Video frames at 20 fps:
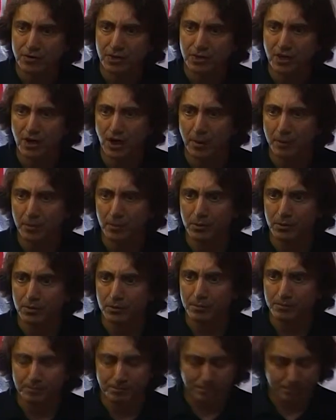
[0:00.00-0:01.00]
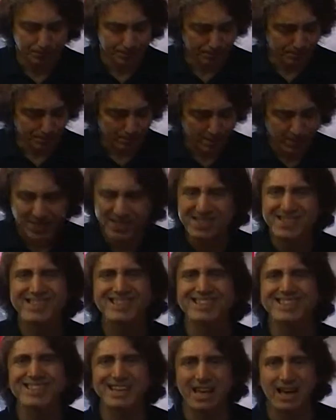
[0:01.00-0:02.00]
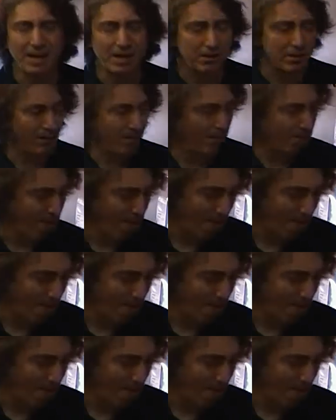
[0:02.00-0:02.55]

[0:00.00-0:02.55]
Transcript: for the couple. It's insane.